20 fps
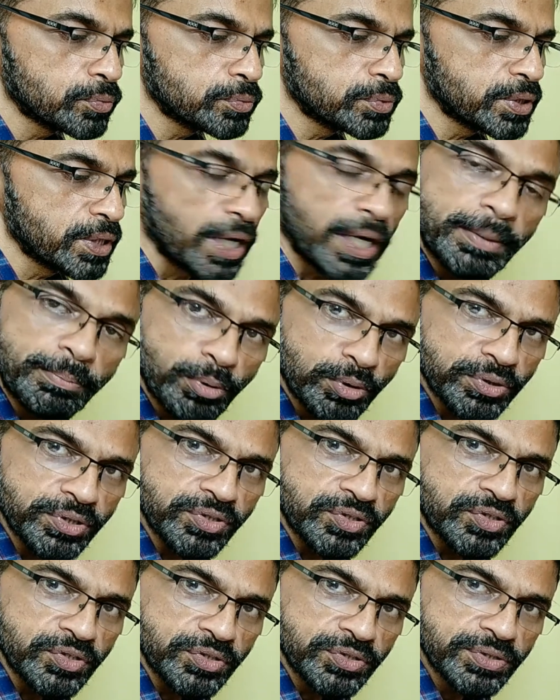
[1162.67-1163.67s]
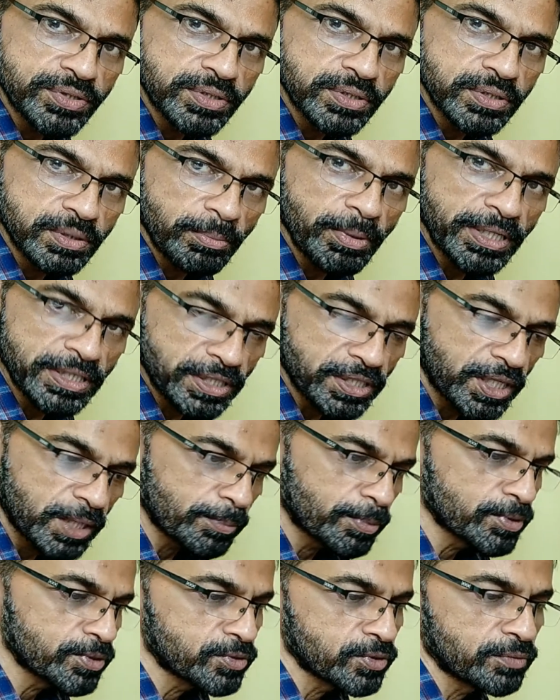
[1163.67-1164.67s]
the hypothesis, the binary
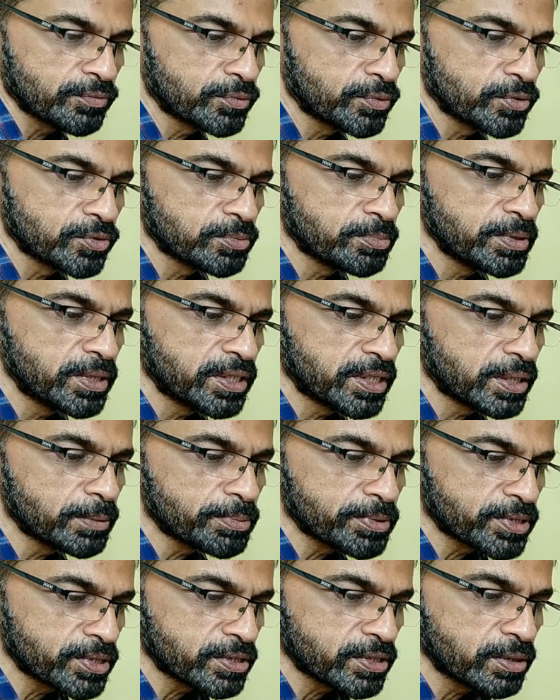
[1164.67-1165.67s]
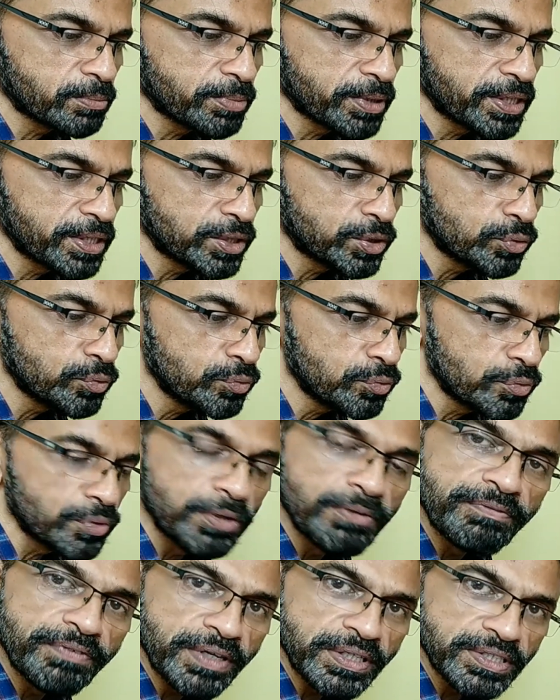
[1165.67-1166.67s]
hypothesis, of course, being represented by two
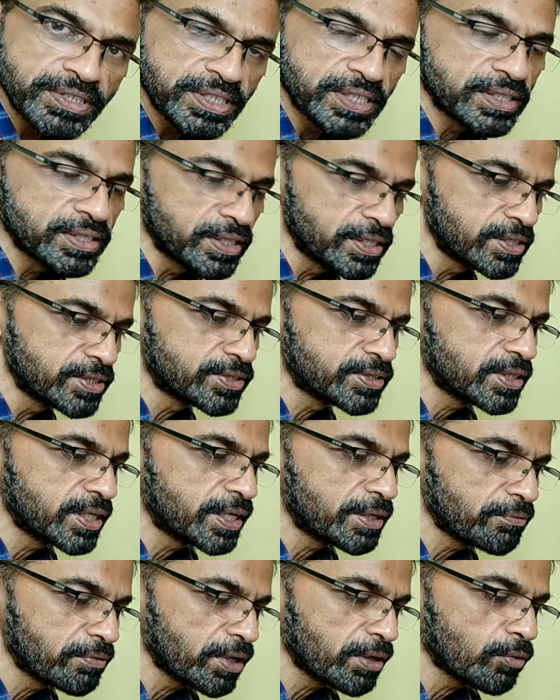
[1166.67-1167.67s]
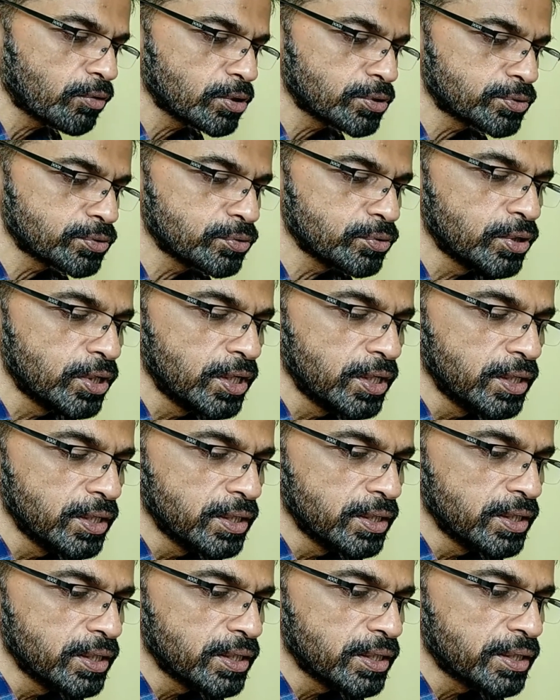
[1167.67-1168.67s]
different signals, and we have also
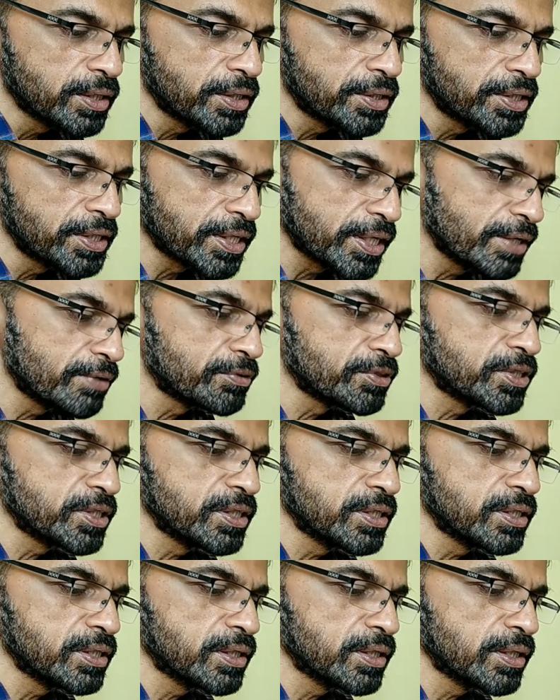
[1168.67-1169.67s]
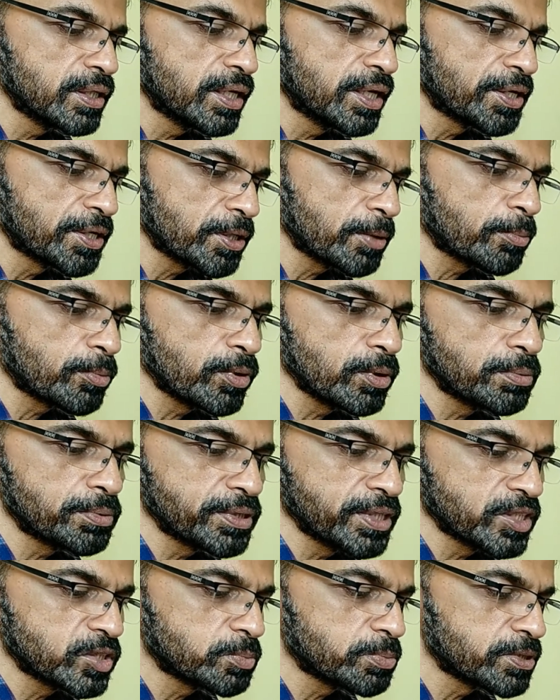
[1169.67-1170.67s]
derived the error
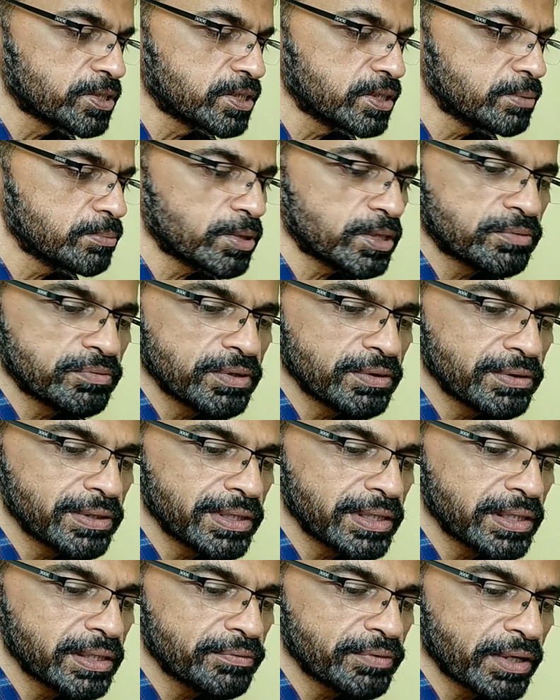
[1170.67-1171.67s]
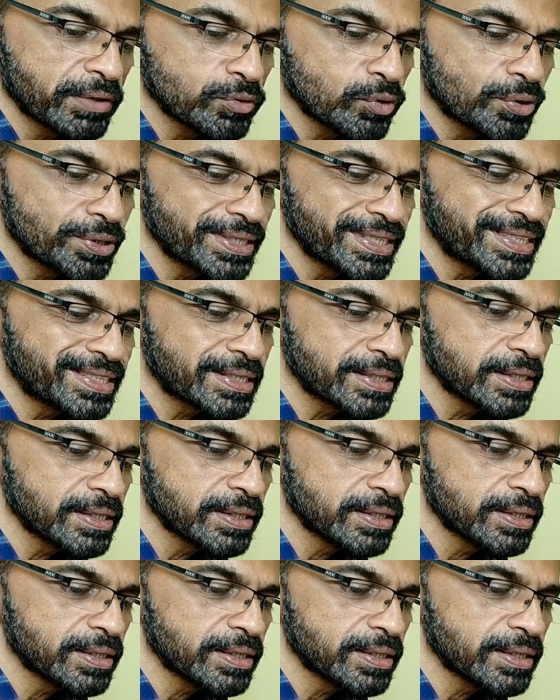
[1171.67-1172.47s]
probability expression, but we have not yet